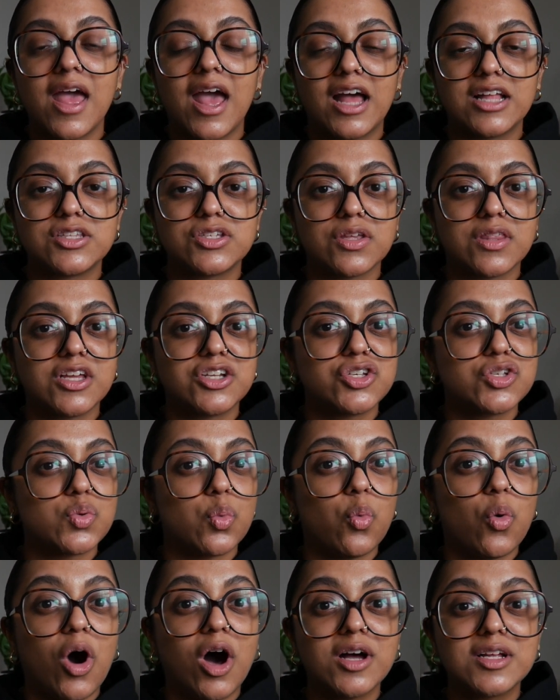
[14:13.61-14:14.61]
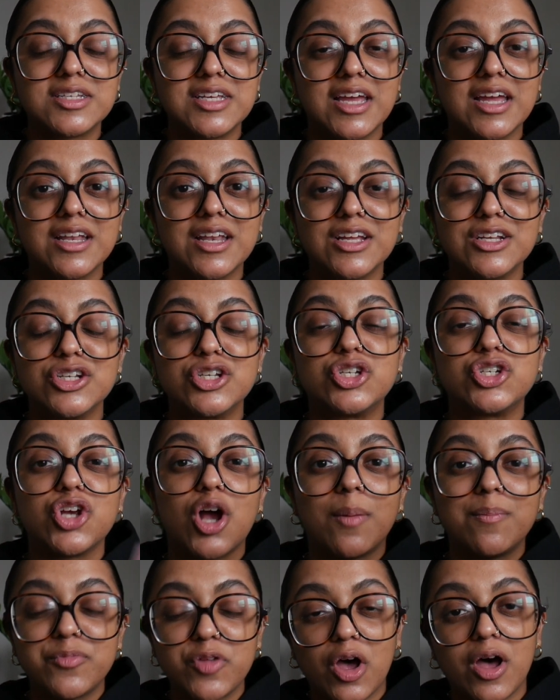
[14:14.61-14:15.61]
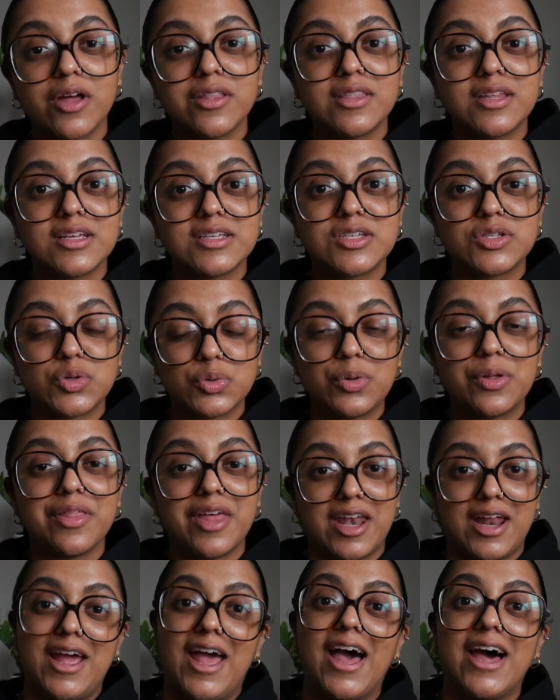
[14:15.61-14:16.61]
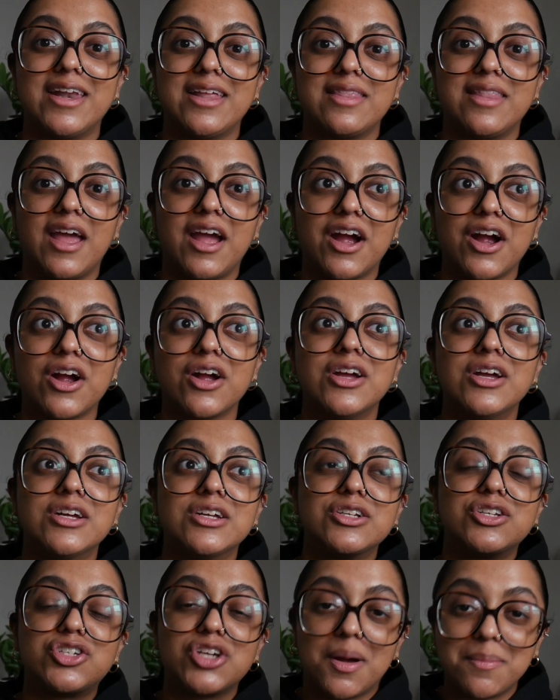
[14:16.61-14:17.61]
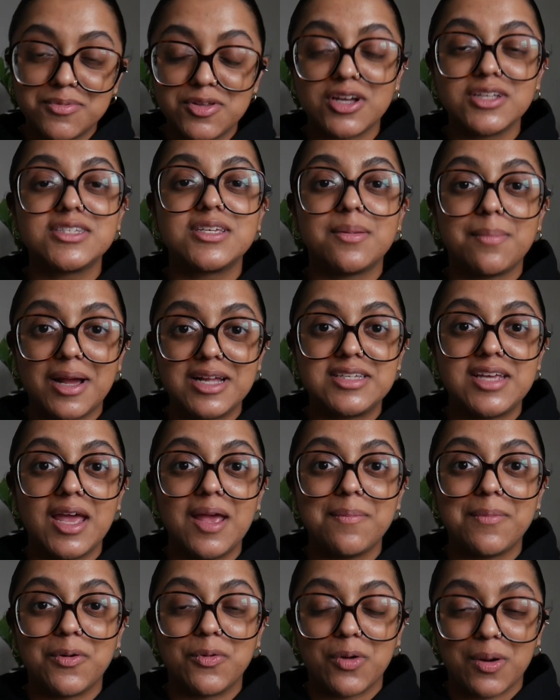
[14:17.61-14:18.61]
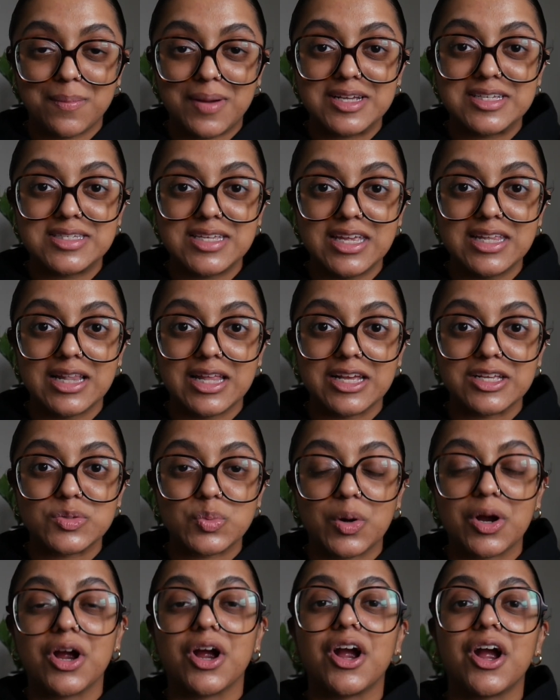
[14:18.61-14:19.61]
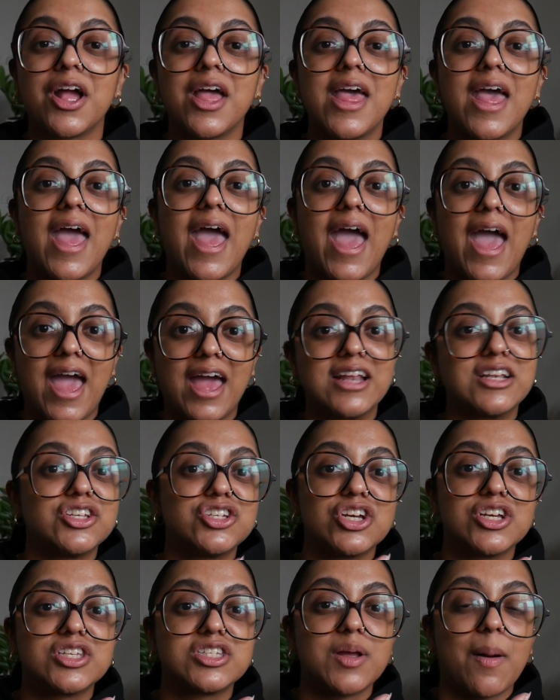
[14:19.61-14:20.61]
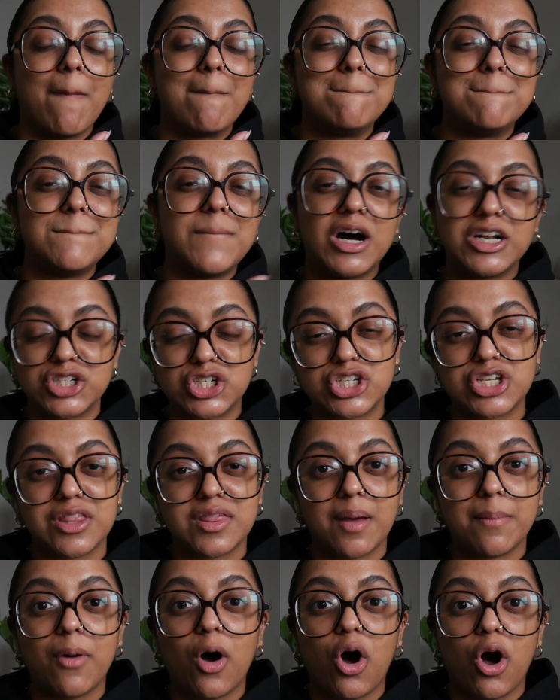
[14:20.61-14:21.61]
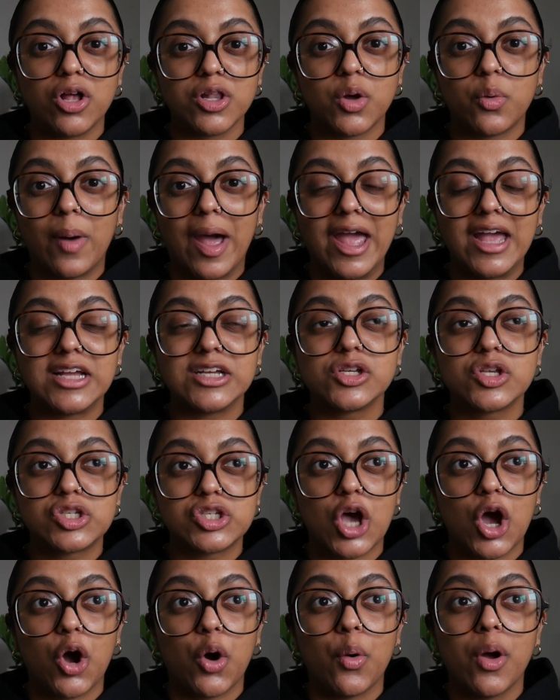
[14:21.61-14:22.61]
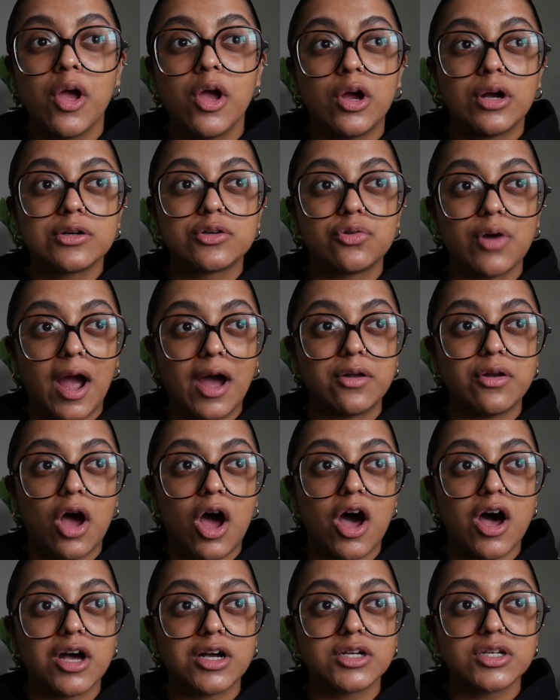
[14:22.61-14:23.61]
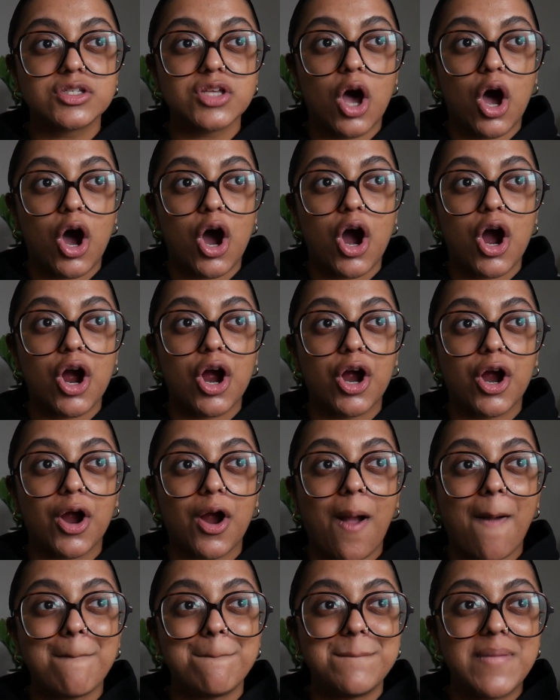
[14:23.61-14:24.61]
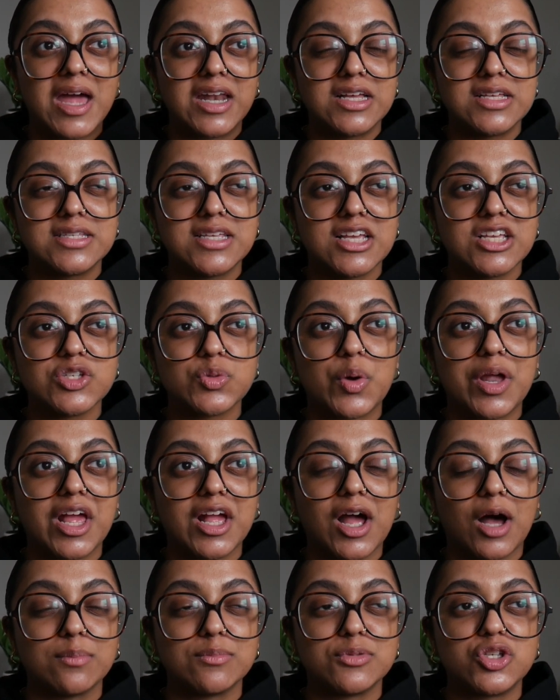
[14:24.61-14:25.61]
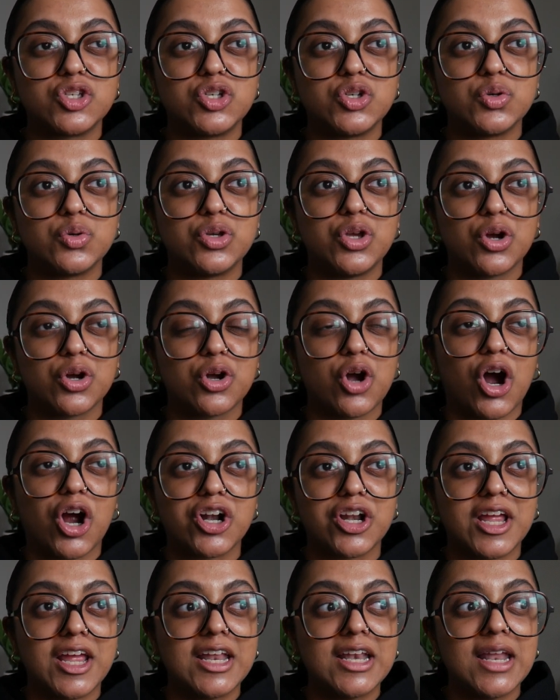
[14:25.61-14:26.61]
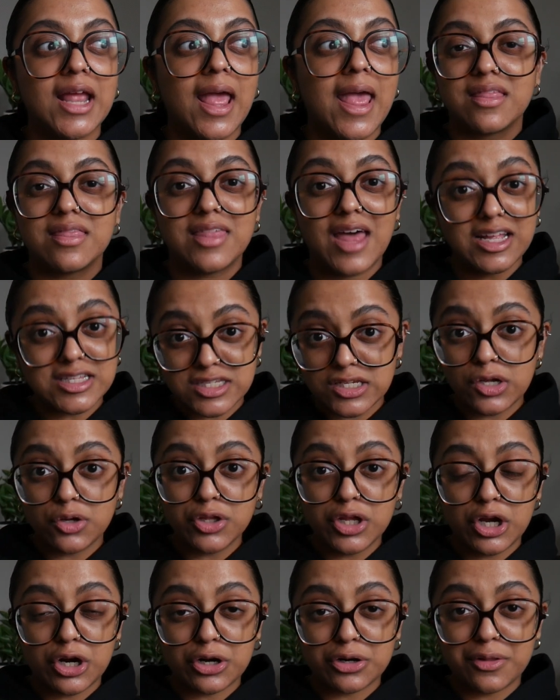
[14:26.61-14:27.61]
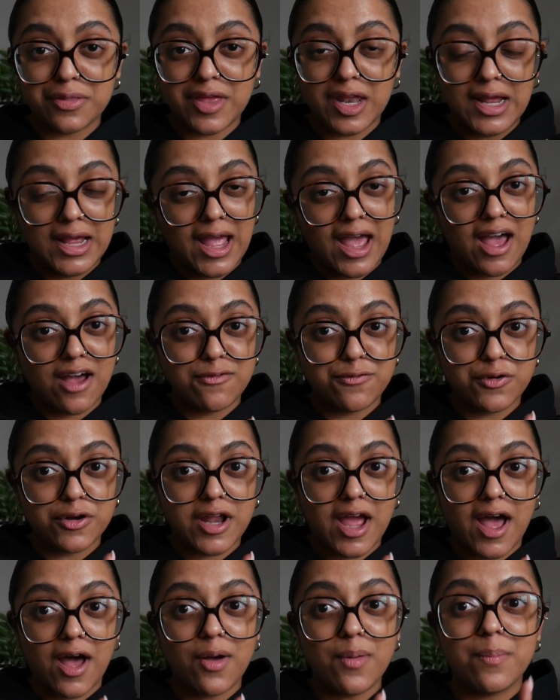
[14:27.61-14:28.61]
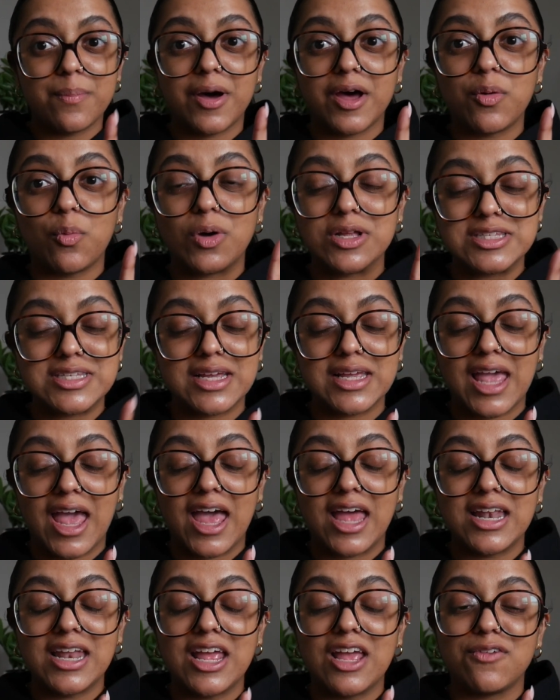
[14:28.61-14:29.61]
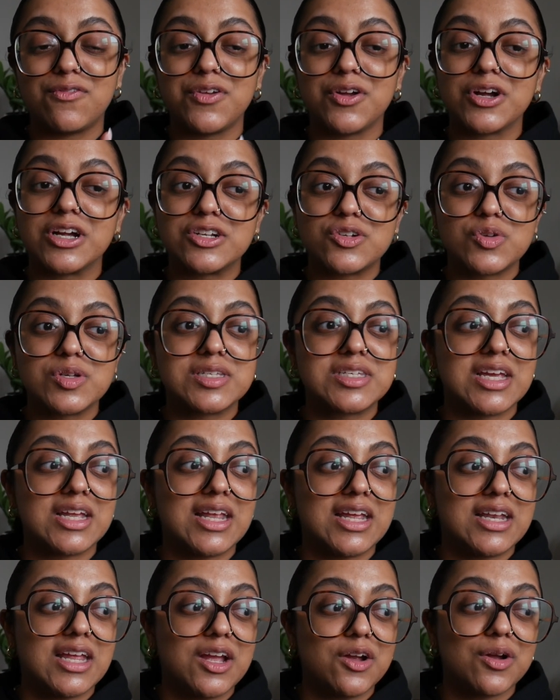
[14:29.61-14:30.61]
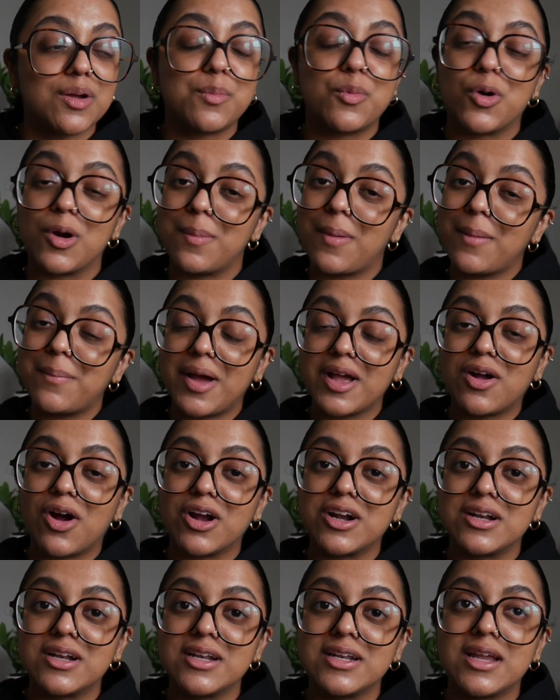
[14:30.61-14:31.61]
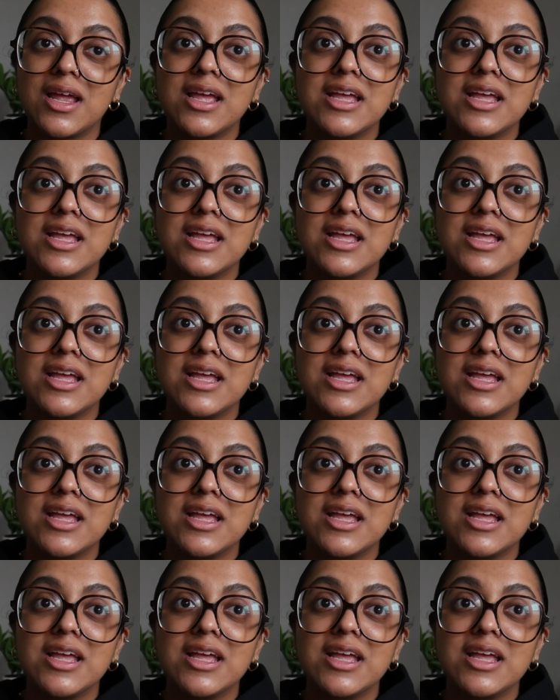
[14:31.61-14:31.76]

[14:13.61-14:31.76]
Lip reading: And so they just walked in, jumped on the stool that I had in there, jumped onto my table where my seedlings were, and just munched them all away. So Groundhogs are menaces when it comes to your garden. That's the only hurdle that I have for now, but once again, if you're interested in hearing more about my garden